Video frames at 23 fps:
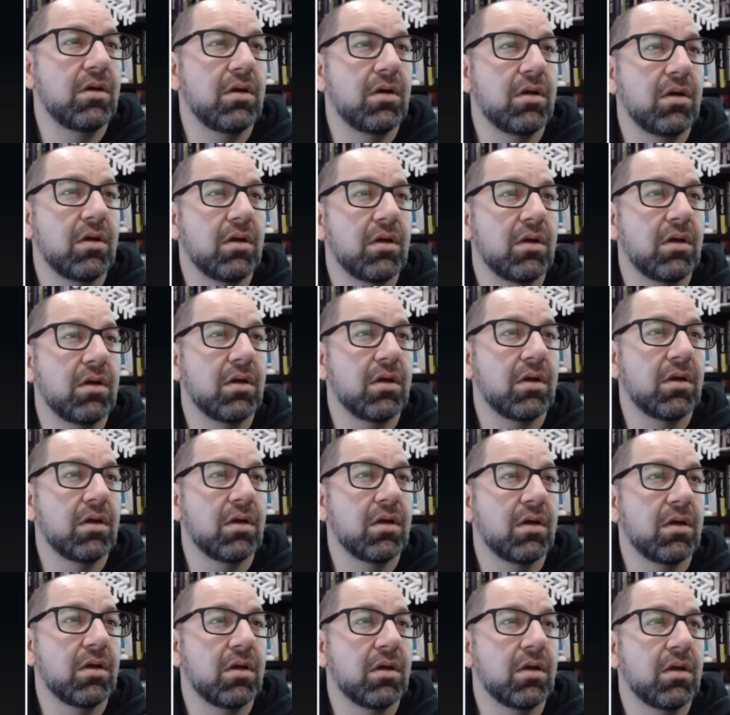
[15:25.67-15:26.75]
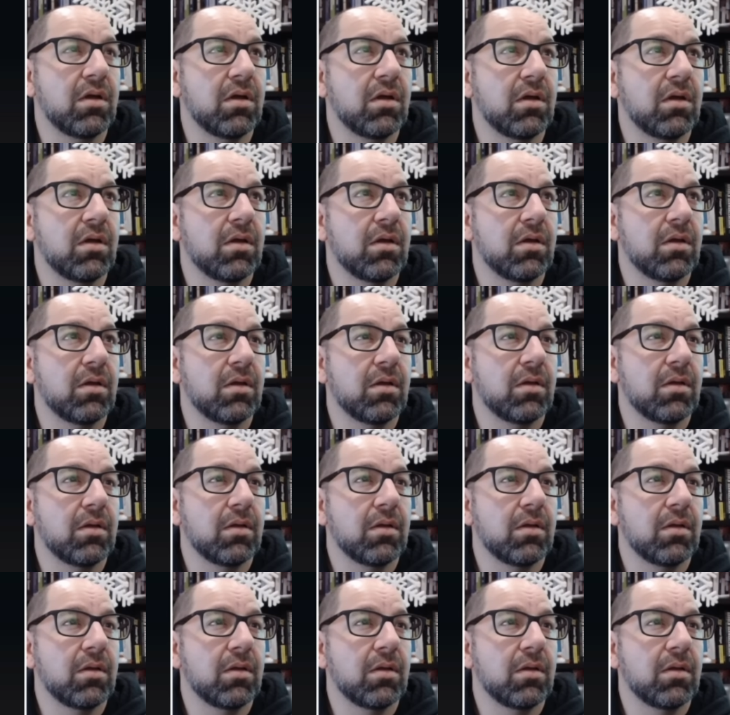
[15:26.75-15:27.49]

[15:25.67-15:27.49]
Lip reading: No one is speaking in this clip.